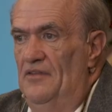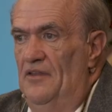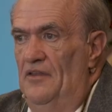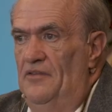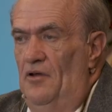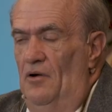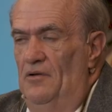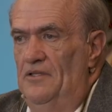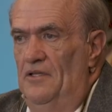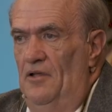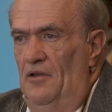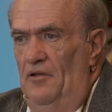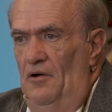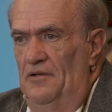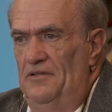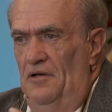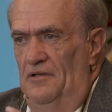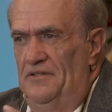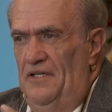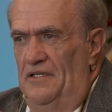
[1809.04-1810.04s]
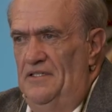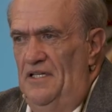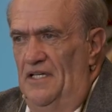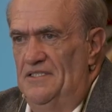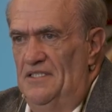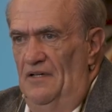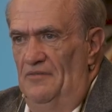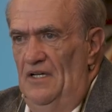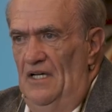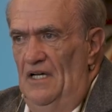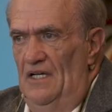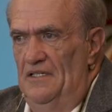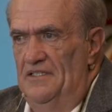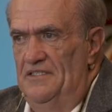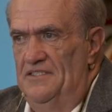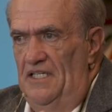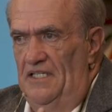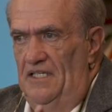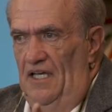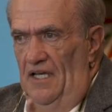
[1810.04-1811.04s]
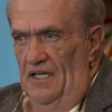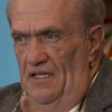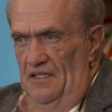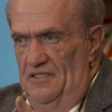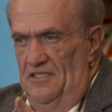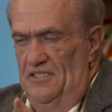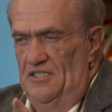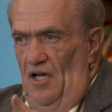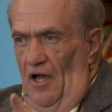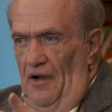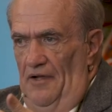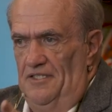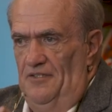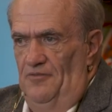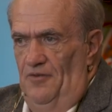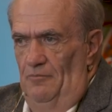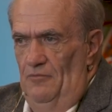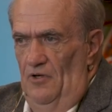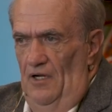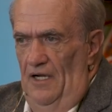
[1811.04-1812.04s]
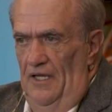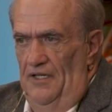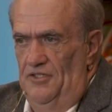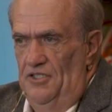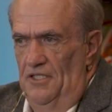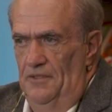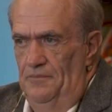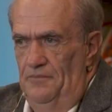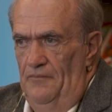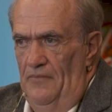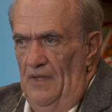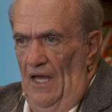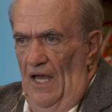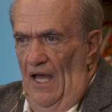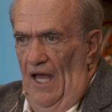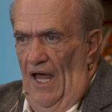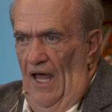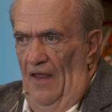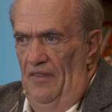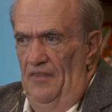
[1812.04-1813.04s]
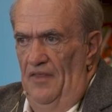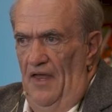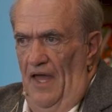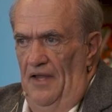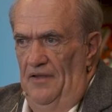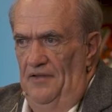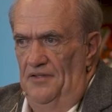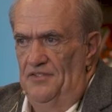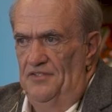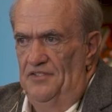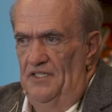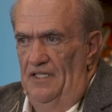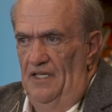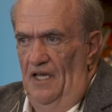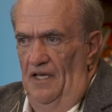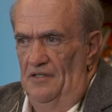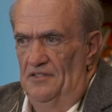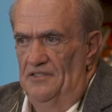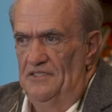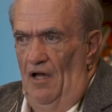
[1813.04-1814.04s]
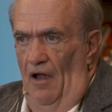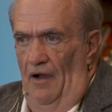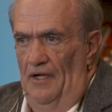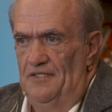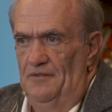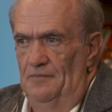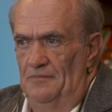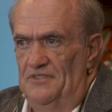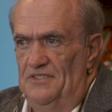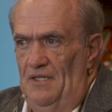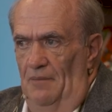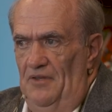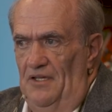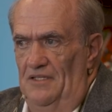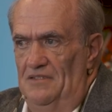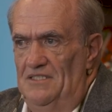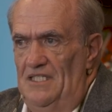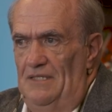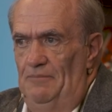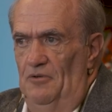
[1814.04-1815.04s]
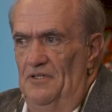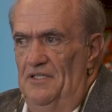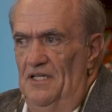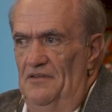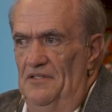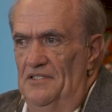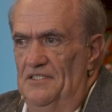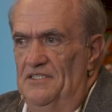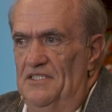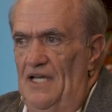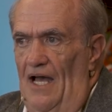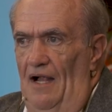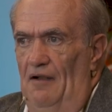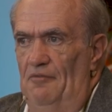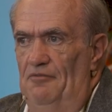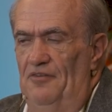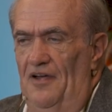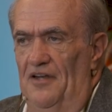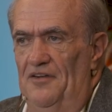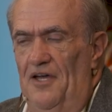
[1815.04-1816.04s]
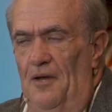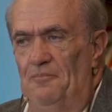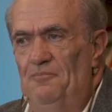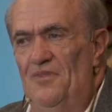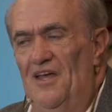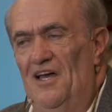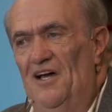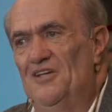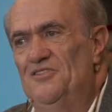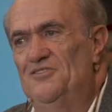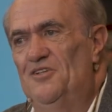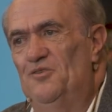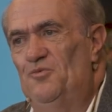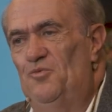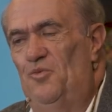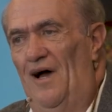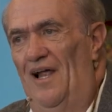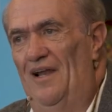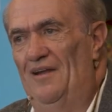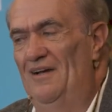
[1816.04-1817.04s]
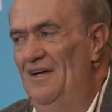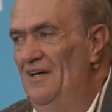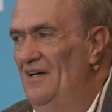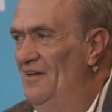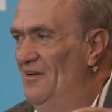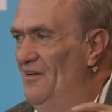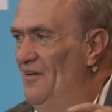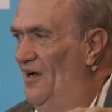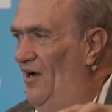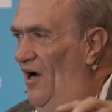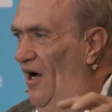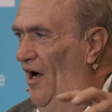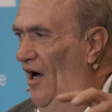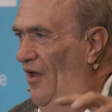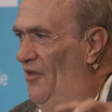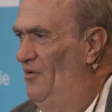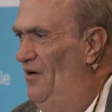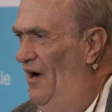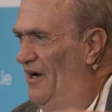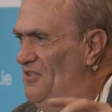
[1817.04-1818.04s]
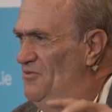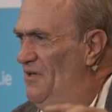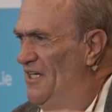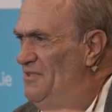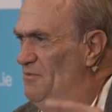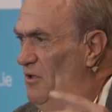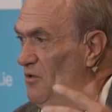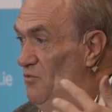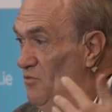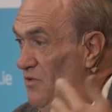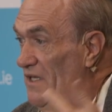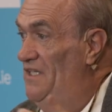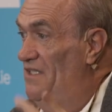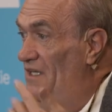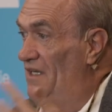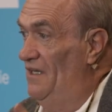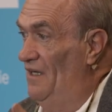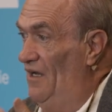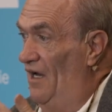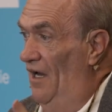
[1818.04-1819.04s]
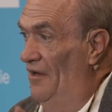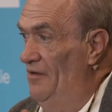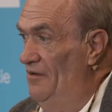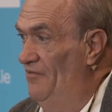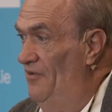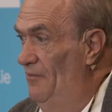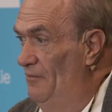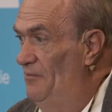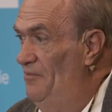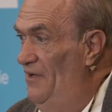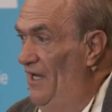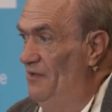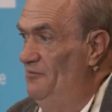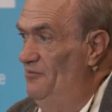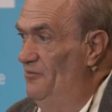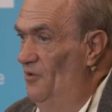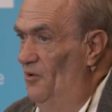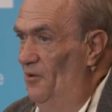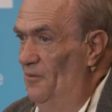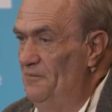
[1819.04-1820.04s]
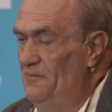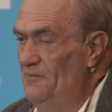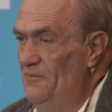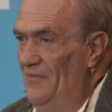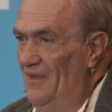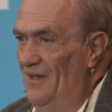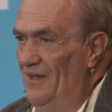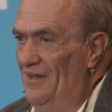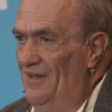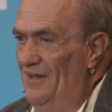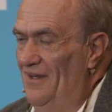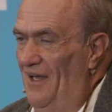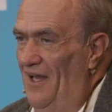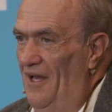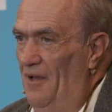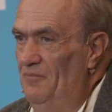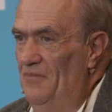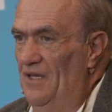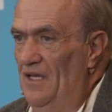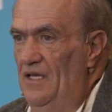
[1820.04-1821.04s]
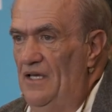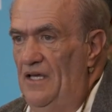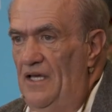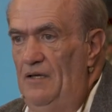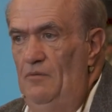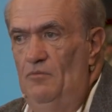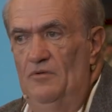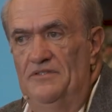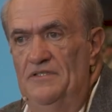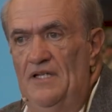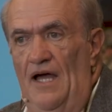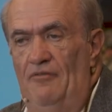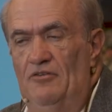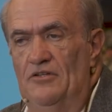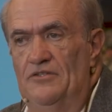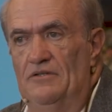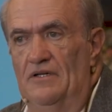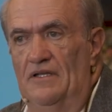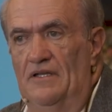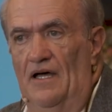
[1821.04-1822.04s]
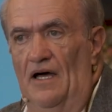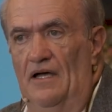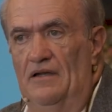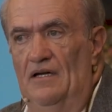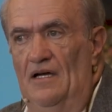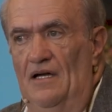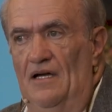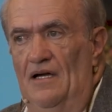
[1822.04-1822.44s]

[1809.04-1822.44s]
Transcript: The, the, those ideas of seeking solace from religion and then seeking solace from something deep within the self. And um, so that while other Irish writers were reading on, from a platform, um, he was never doing that